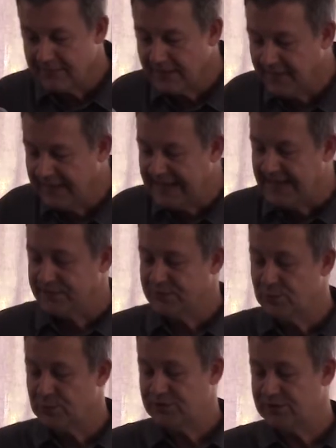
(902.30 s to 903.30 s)
that against
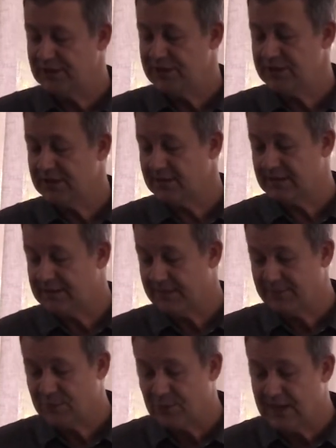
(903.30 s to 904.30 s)
all tradition and the
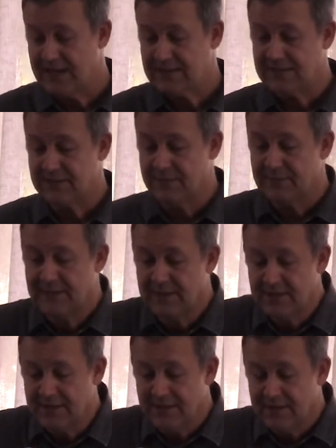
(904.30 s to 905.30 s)
typical custom,
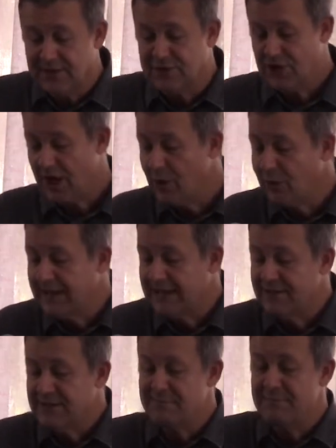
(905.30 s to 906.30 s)
the child
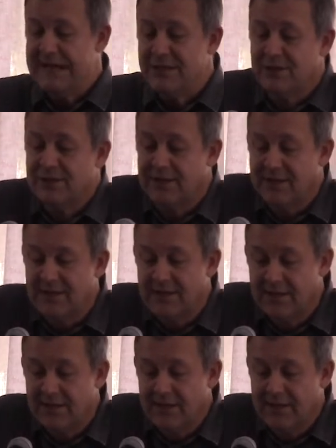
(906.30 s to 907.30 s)
here is mentioned
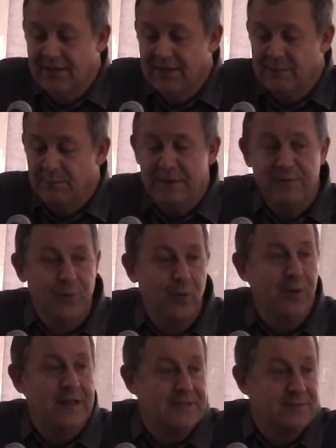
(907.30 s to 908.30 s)

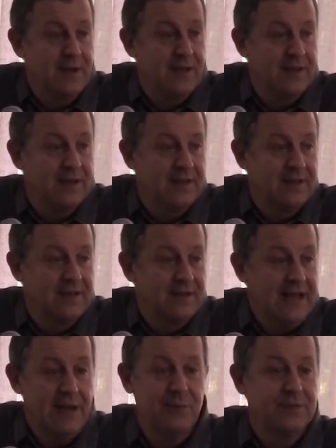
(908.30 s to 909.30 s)
before his mother.
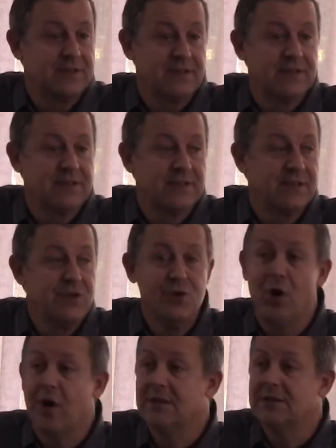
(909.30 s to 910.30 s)
That was just
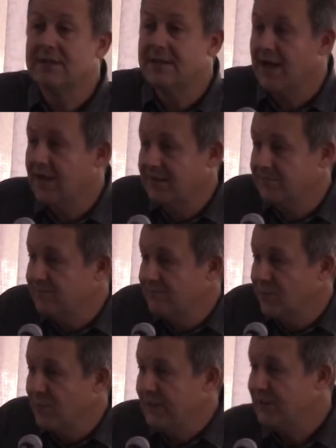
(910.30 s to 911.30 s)
not done
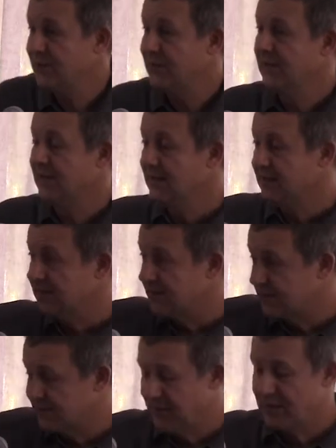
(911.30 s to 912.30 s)
when you
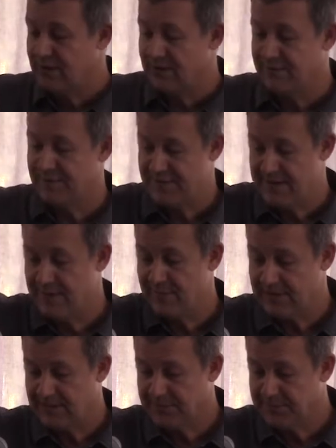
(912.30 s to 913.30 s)
spoke of a family.